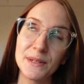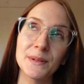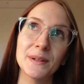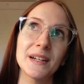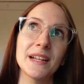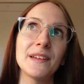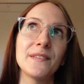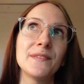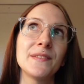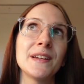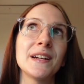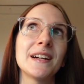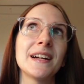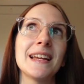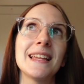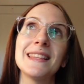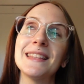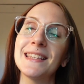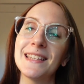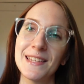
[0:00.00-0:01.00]
or if you're
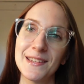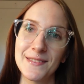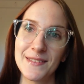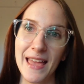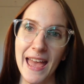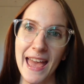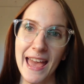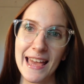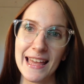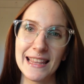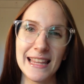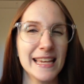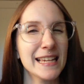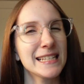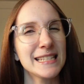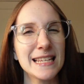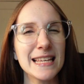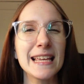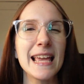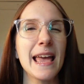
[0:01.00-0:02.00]
in the UK, like
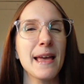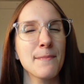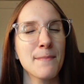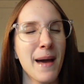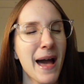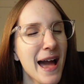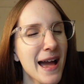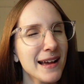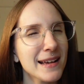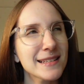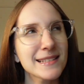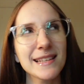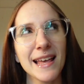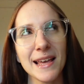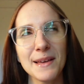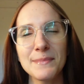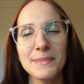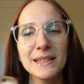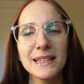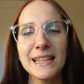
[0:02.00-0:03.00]
TK Maxx,
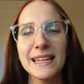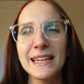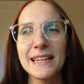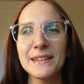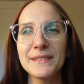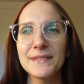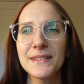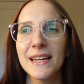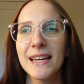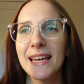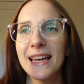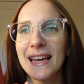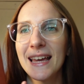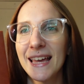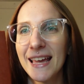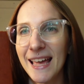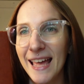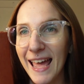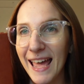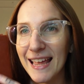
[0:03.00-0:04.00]
I believe.
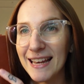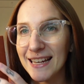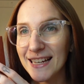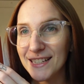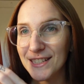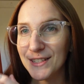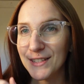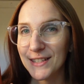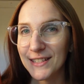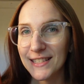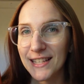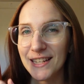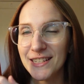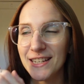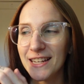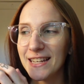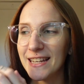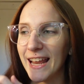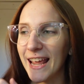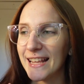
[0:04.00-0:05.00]
And it's just such
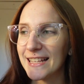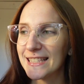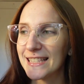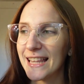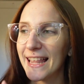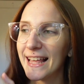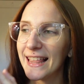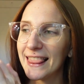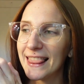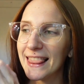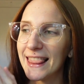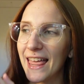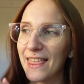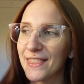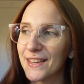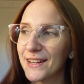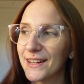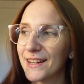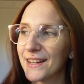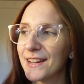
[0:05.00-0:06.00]
a nice like
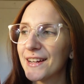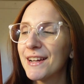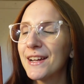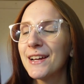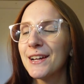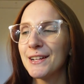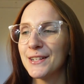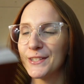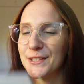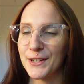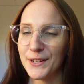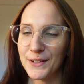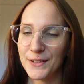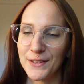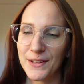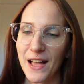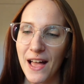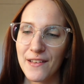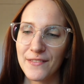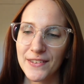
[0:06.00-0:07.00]
leather journal
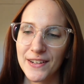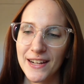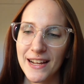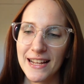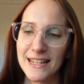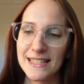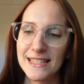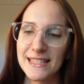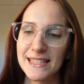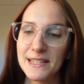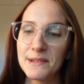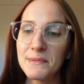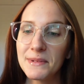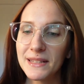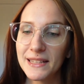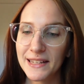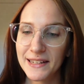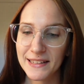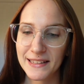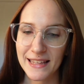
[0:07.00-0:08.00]
cover, and
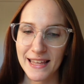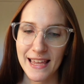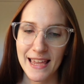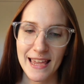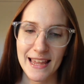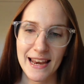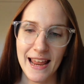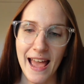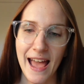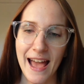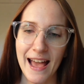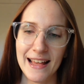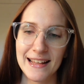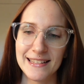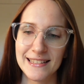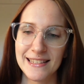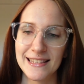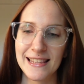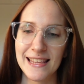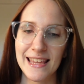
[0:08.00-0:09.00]
similarly it
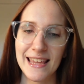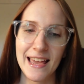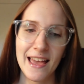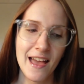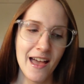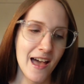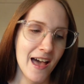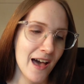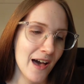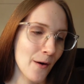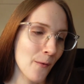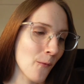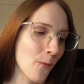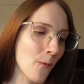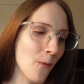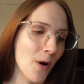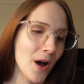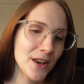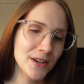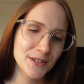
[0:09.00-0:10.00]
has the
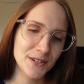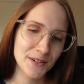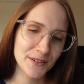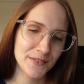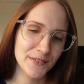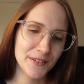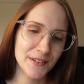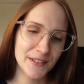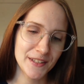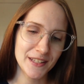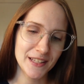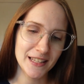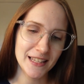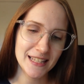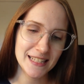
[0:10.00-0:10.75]
wonderful